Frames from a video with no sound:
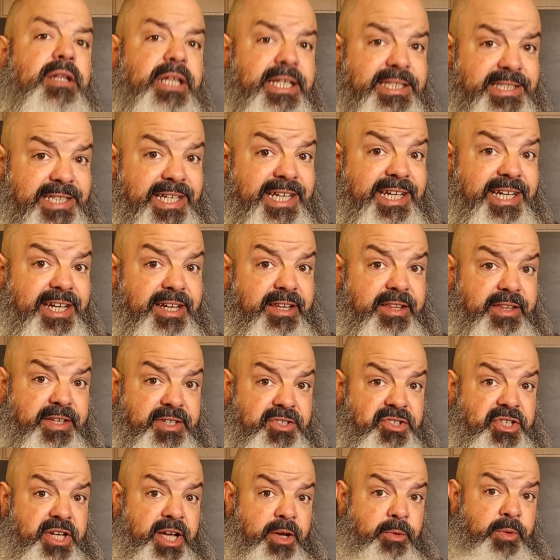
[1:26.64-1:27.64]
Let's get into
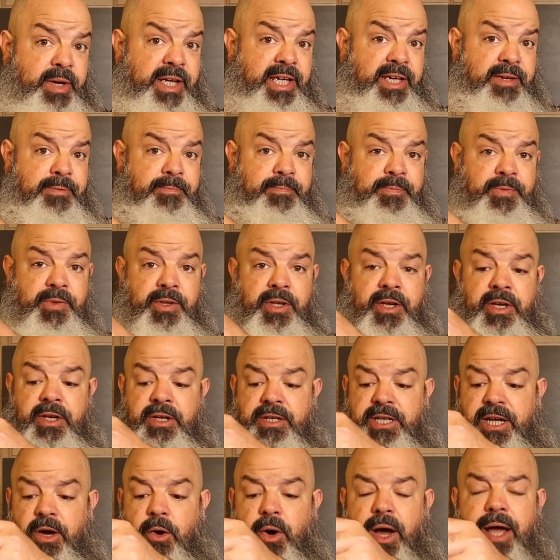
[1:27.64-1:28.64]
this, shall we?
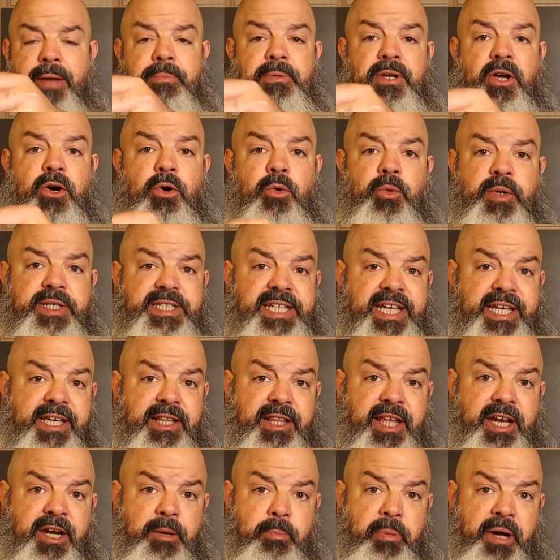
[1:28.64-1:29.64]
Now, I'm no
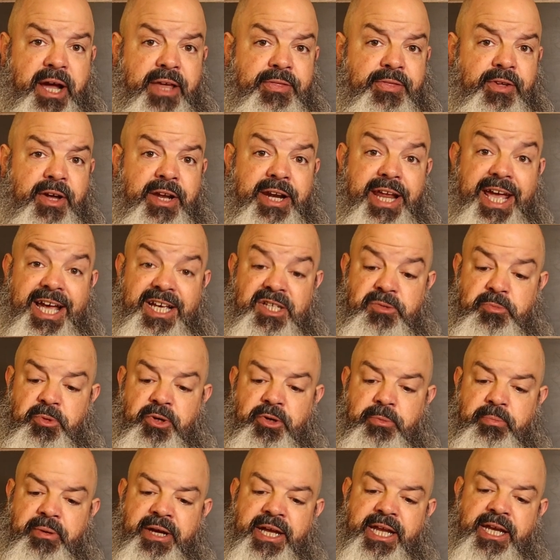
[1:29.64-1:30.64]
reticulated python
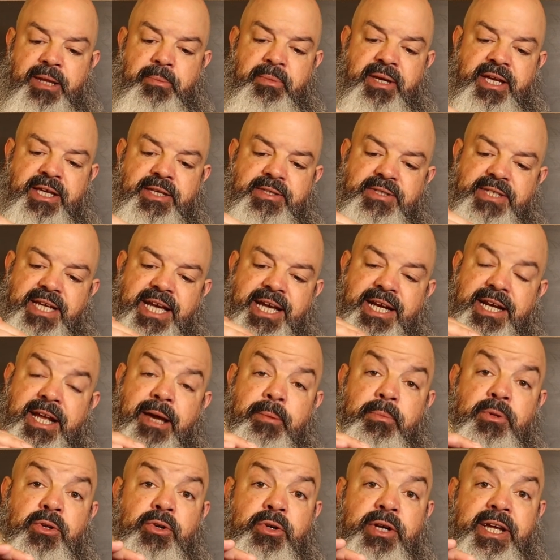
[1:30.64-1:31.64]
expert by any means, and
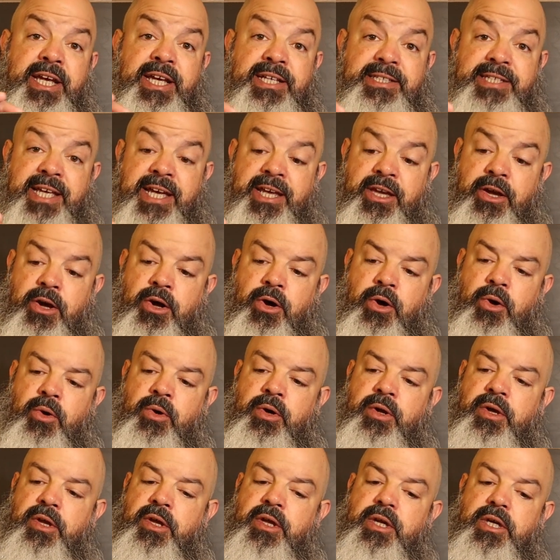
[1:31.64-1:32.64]
I'm learning as I
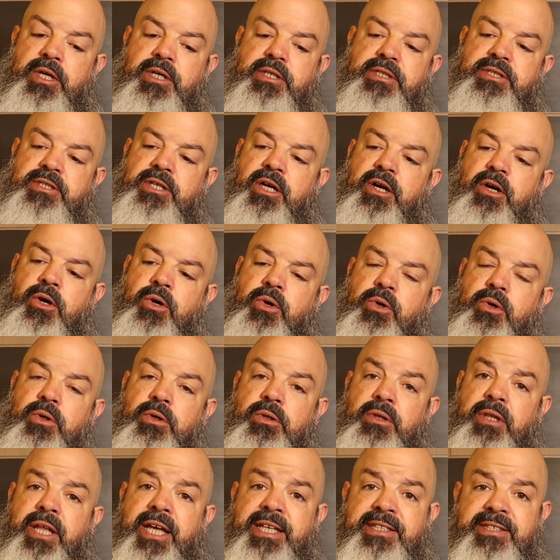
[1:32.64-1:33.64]
go. So
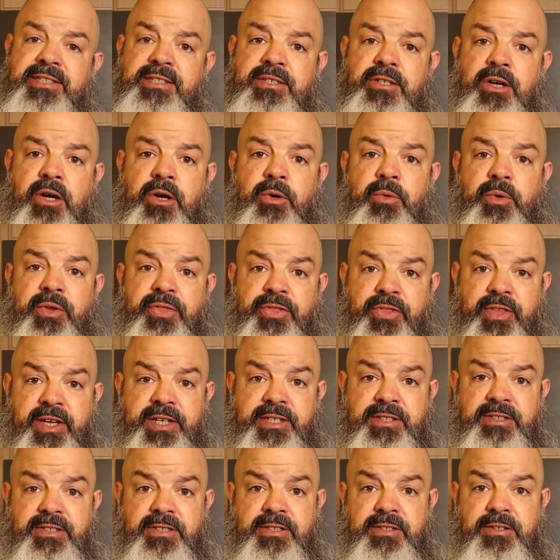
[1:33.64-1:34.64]
let's start with
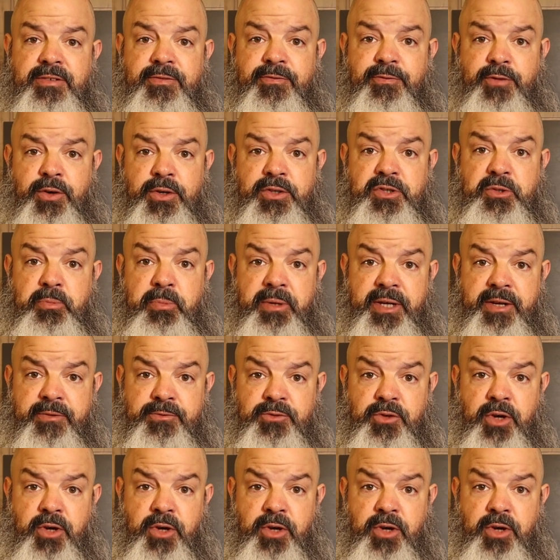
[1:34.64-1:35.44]
this first bit of